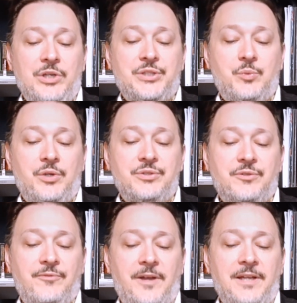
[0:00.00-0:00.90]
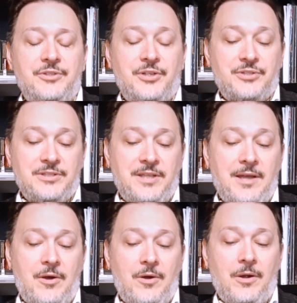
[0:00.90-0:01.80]
Which ones are fine just as
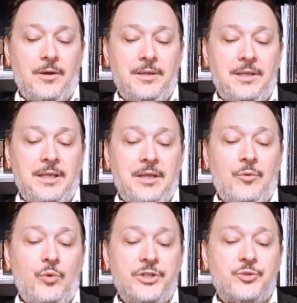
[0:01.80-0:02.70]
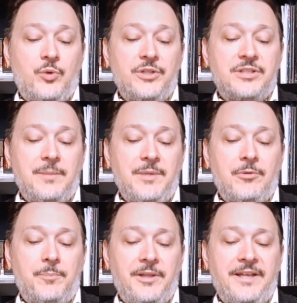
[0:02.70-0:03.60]
they are? Which ones can
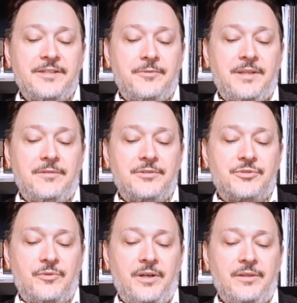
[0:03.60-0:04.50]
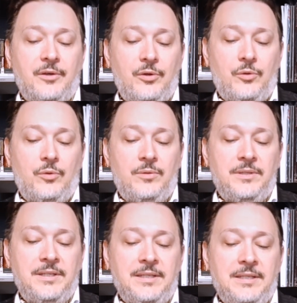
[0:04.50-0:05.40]
be replaced without destroying the whole?
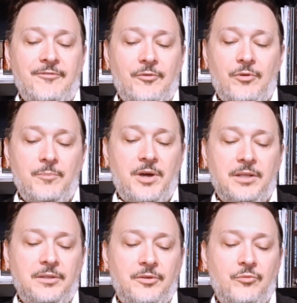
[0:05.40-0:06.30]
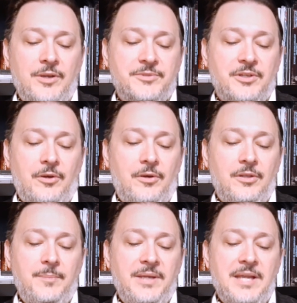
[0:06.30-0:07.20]
If a remodeler rips
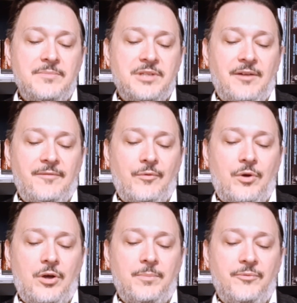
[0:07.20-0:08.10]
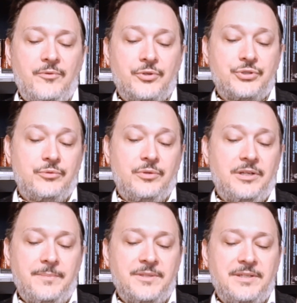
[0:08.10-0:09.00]
all the beams out of a wall before
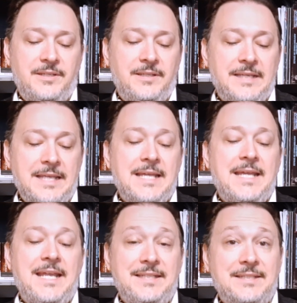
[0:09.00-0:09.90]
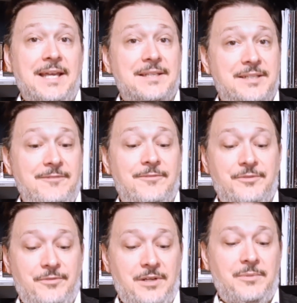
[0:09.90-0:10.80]
shoring up the ceiling, he's asking
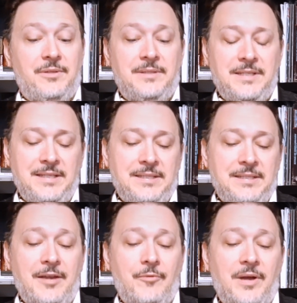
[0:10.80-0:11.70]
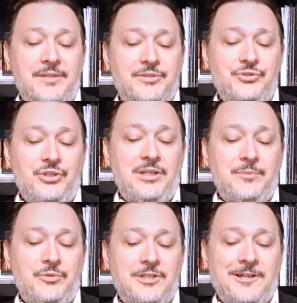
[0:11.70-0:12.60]
for trouble. Likewise, a
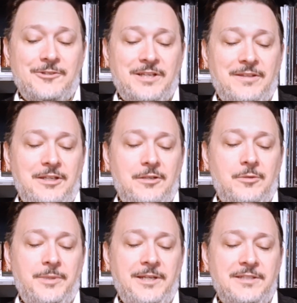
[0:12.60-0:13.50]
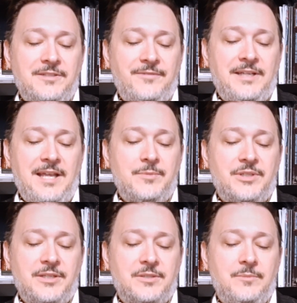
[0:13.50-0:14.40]
GM who tears out the underpinnings of a game
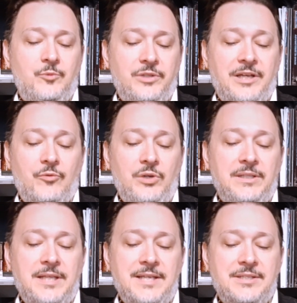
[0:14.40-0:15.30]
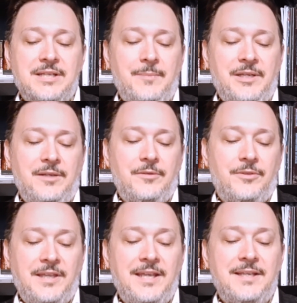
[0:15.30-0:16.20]
system without realizing how many other
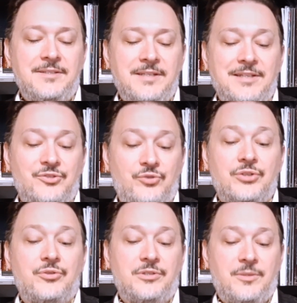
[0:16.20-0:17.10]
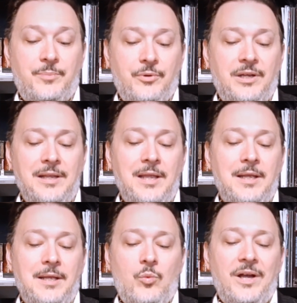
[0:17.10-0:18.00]
things that structure is supporting
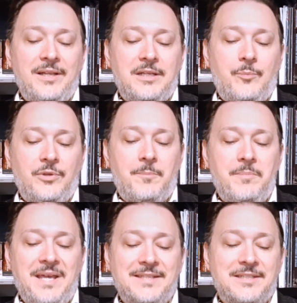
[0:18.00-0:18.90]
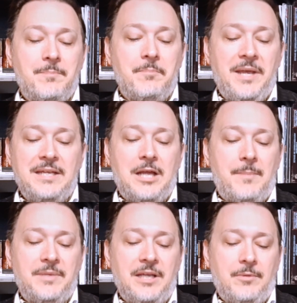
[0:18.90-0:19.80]
will wind up with a mess that may
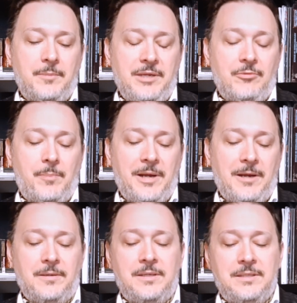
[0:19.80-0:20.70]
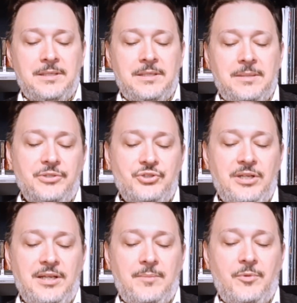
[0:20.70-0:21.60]
not be able to be repaired. But a
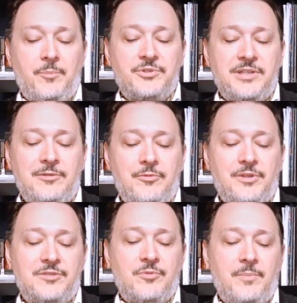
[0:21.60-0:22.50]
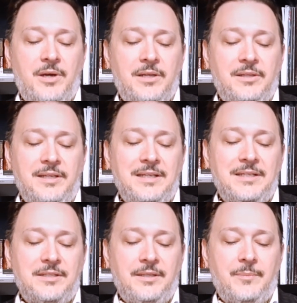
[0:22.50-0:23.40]
GM who proceeds with his remodeling
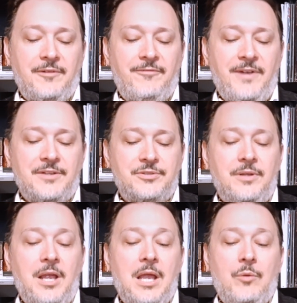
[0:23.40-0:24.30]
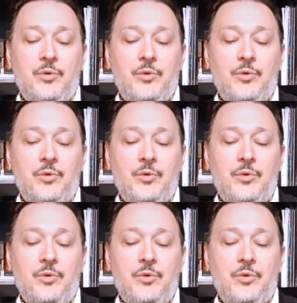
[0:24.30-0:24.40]
in deliberate fashion,